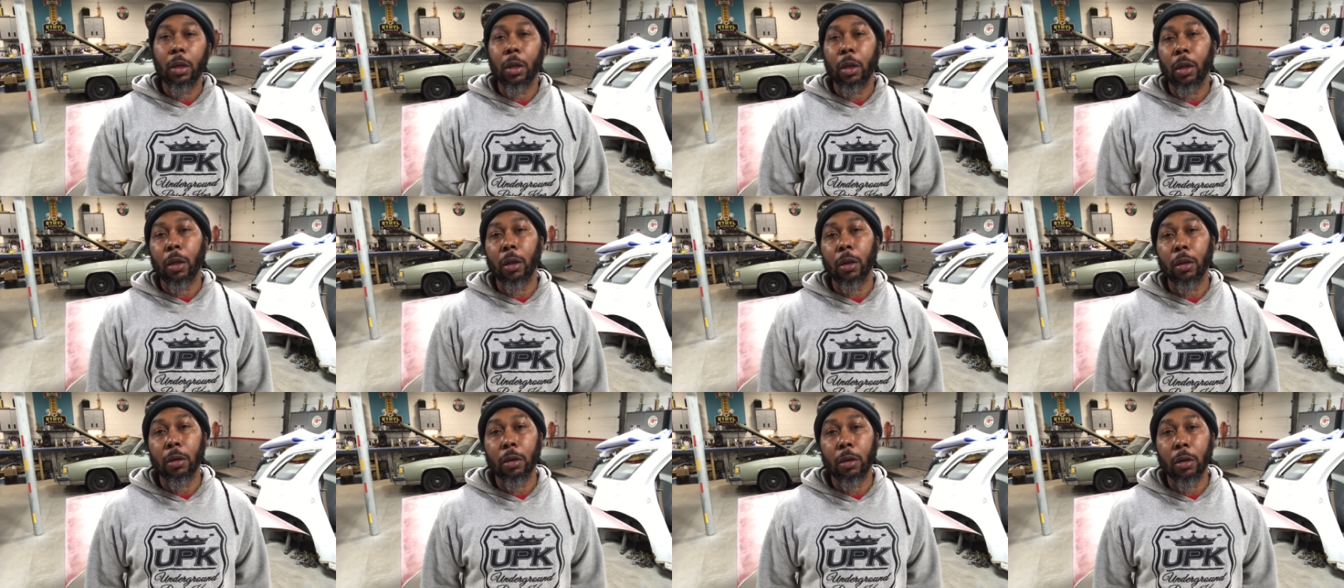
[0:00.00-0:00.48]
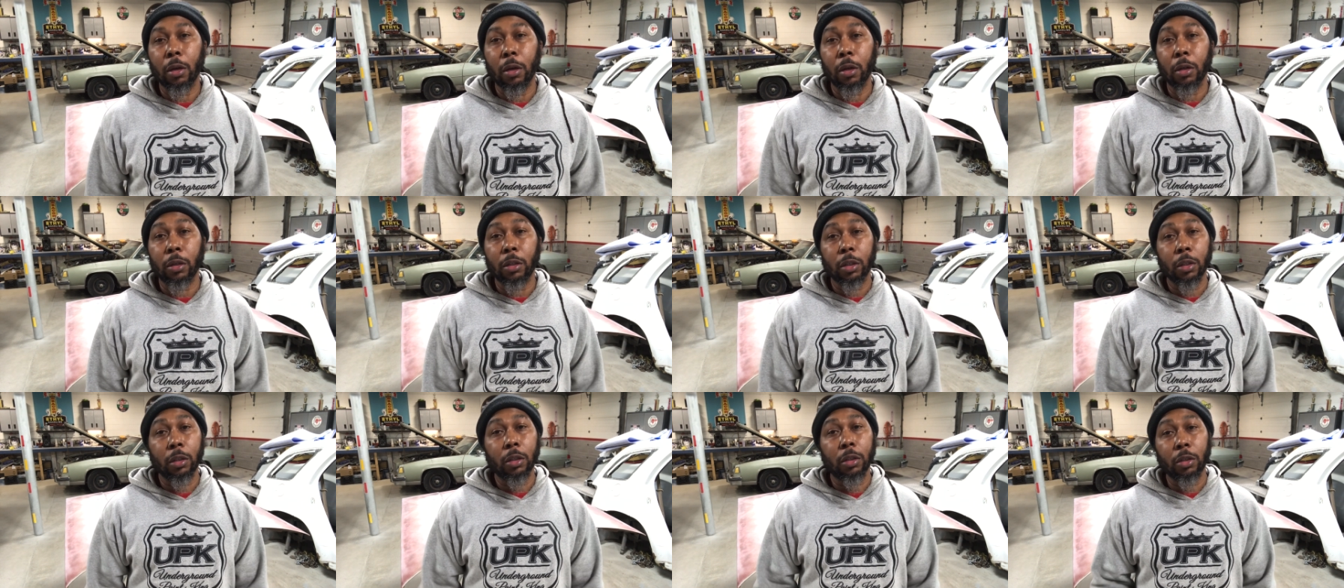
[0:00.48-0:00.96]
and
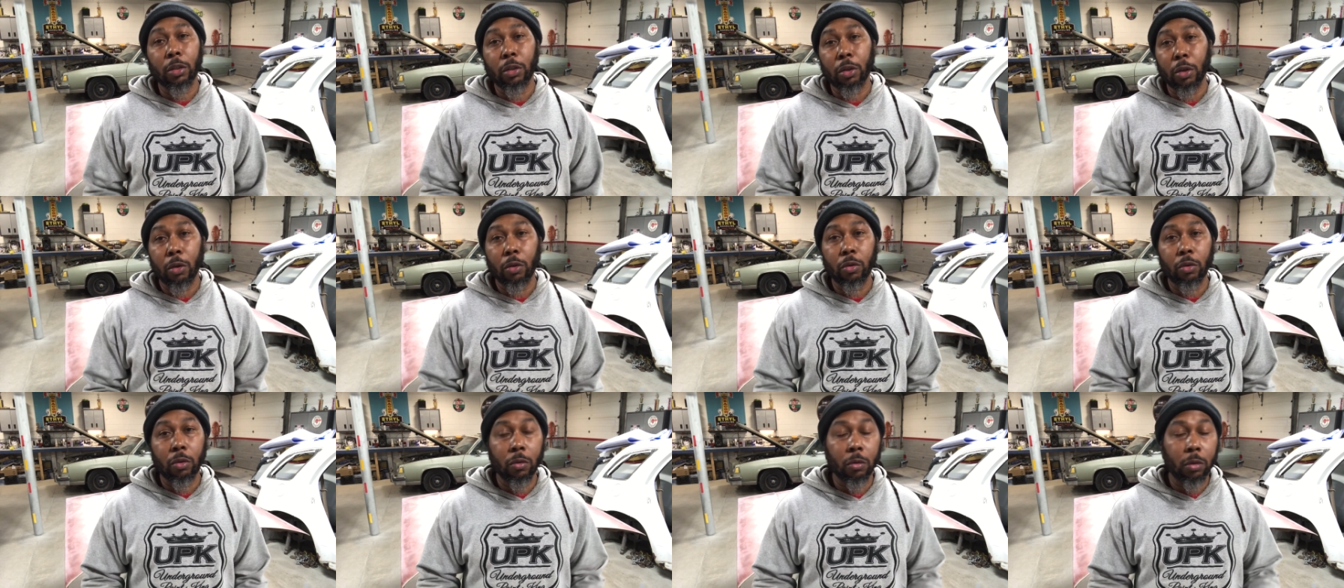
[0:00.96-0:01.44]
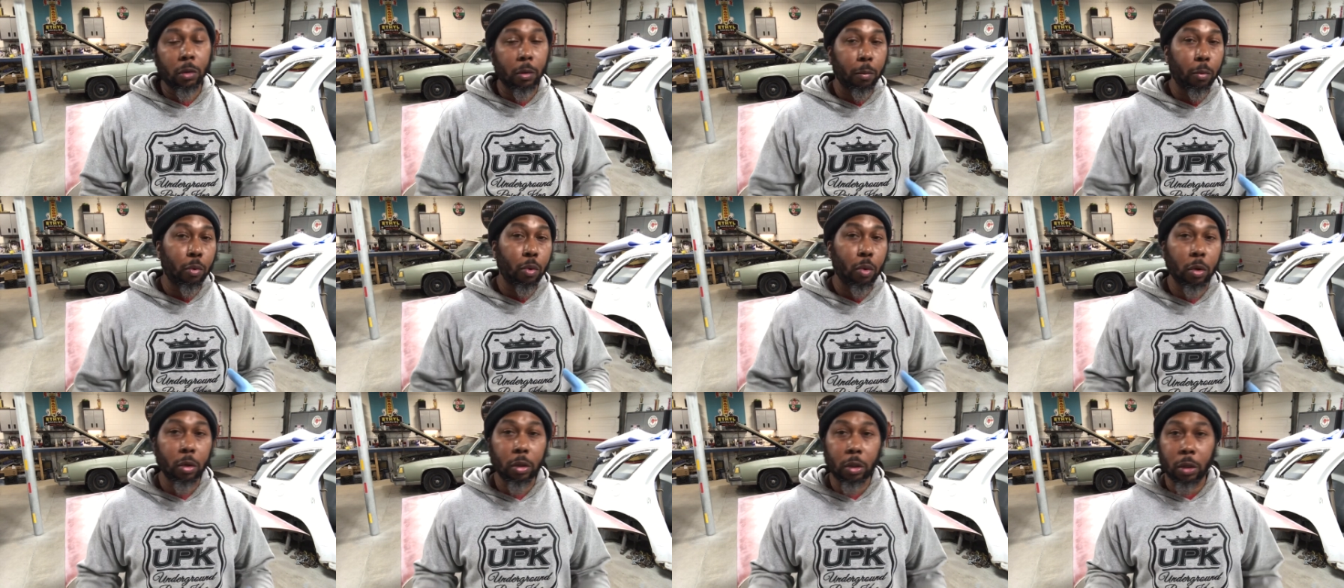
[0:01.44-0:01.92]
just to show you some
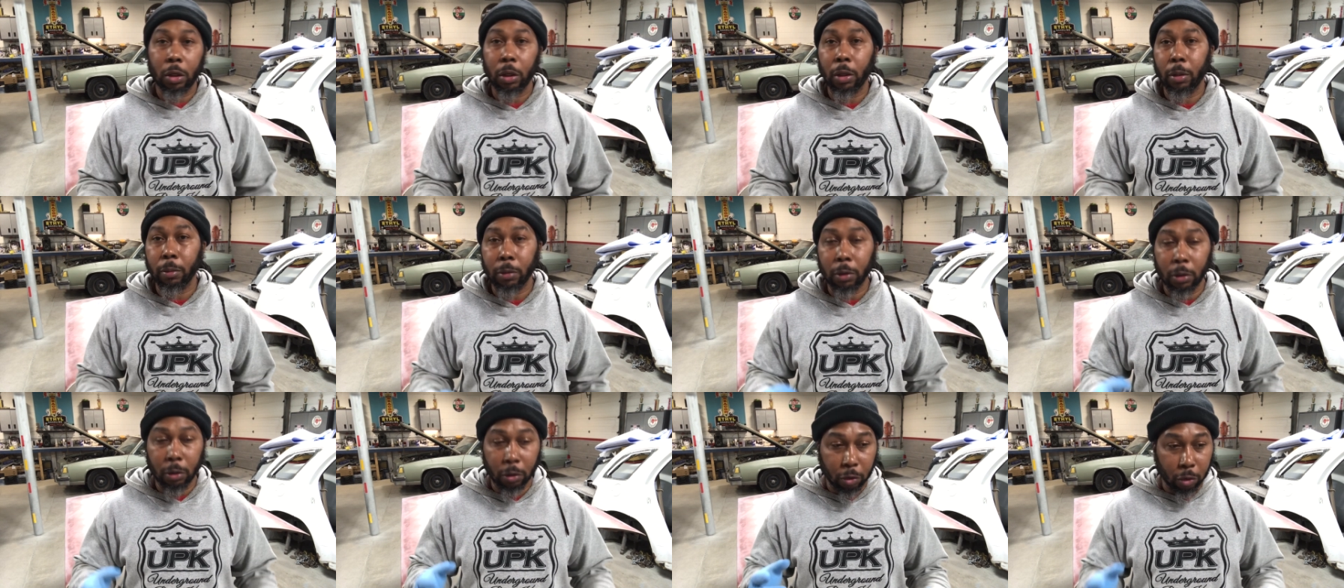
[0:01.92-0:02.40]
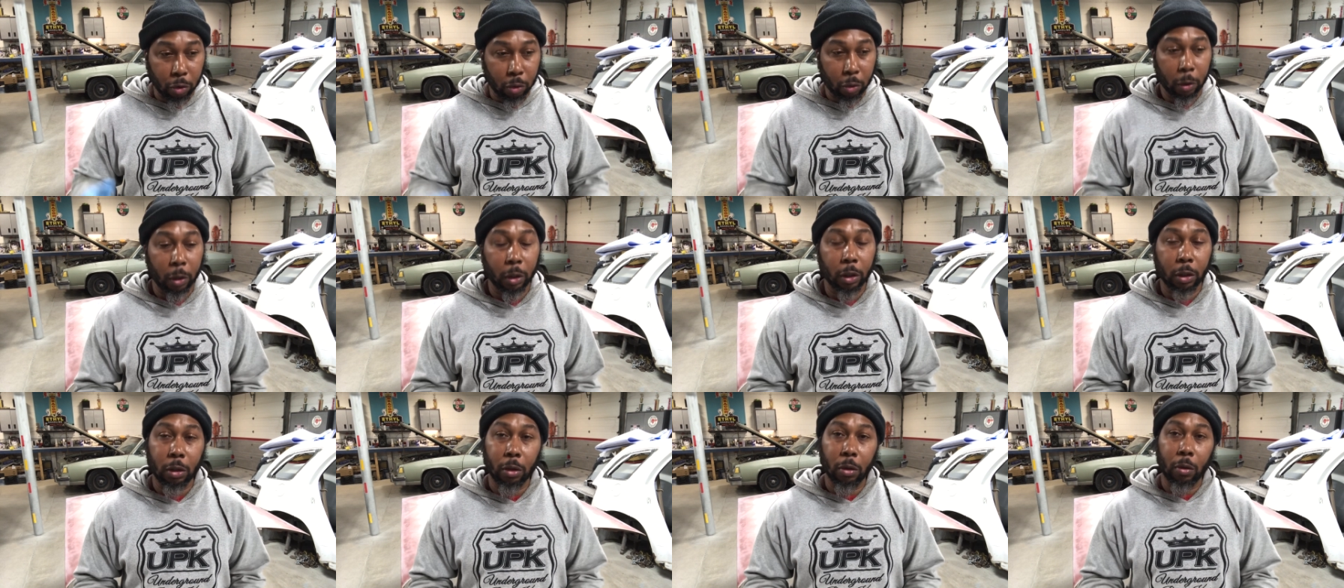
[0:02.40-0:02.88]
more tips and
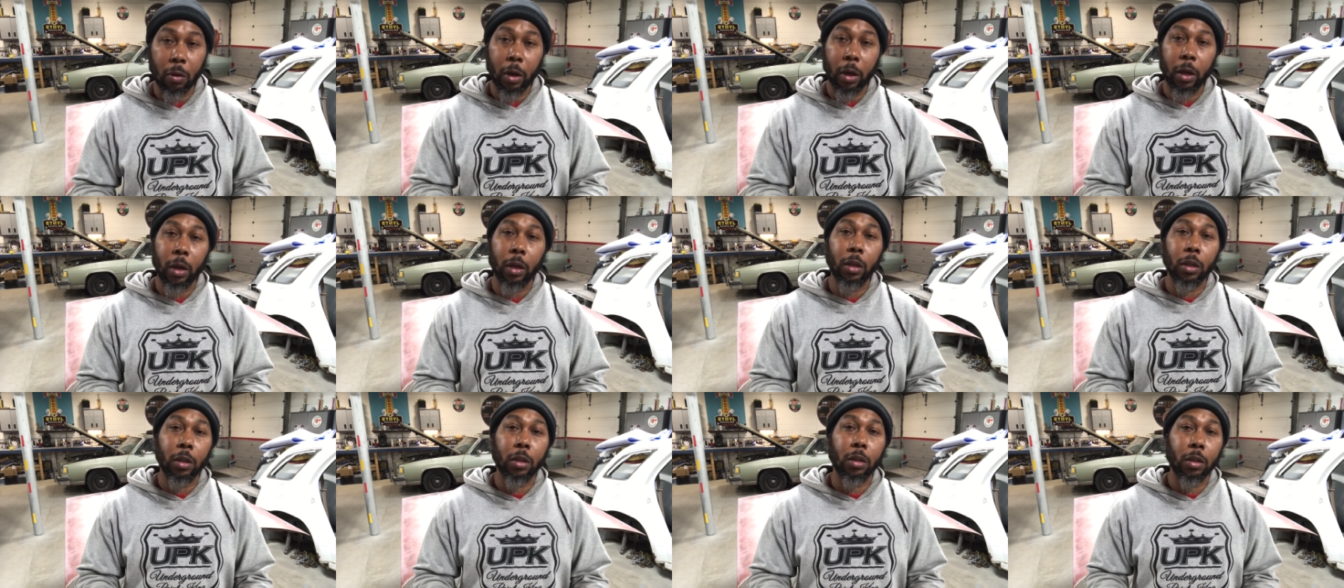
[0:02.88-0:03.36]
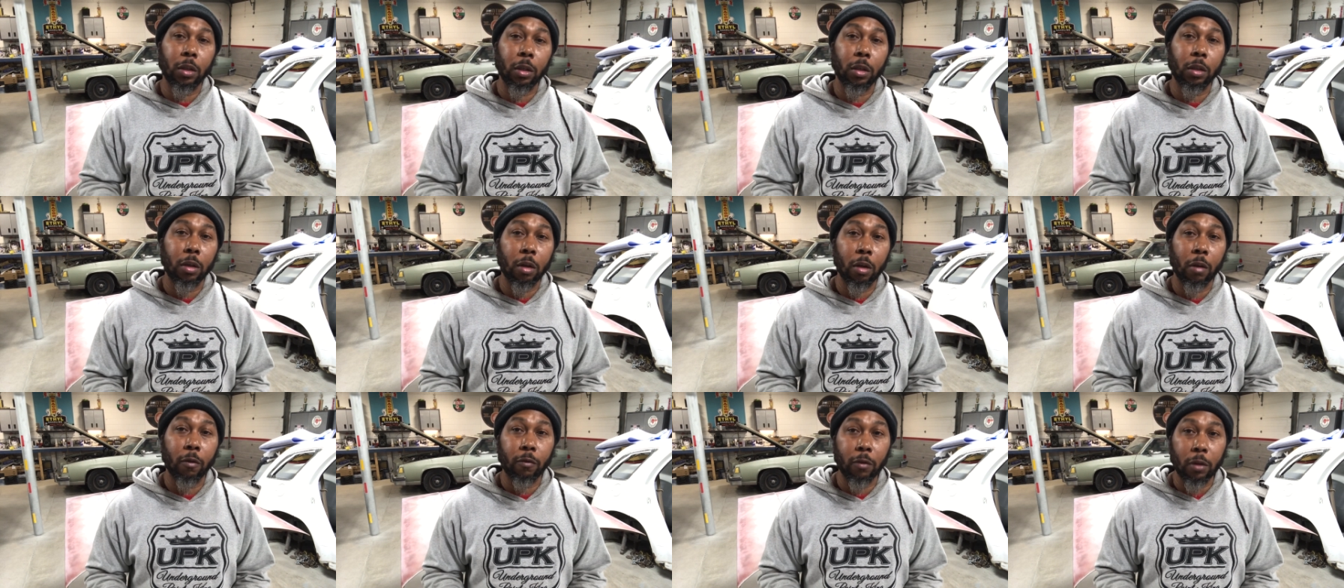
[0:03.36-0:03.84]
tricks on how to get this
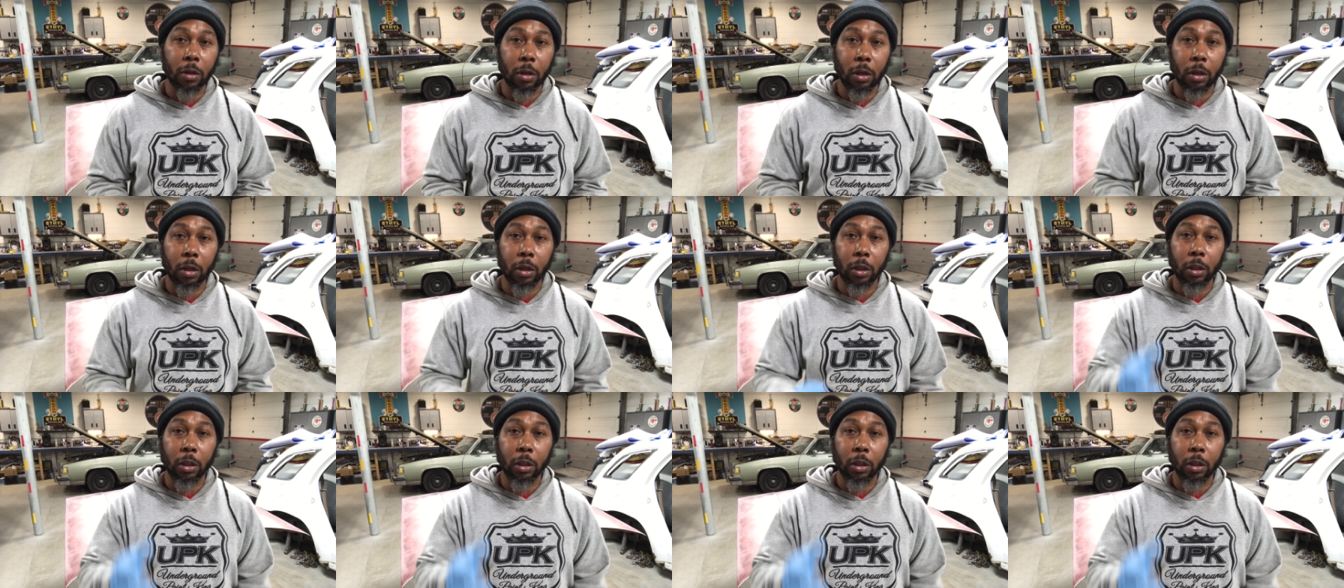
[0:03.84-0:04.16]
stuff done,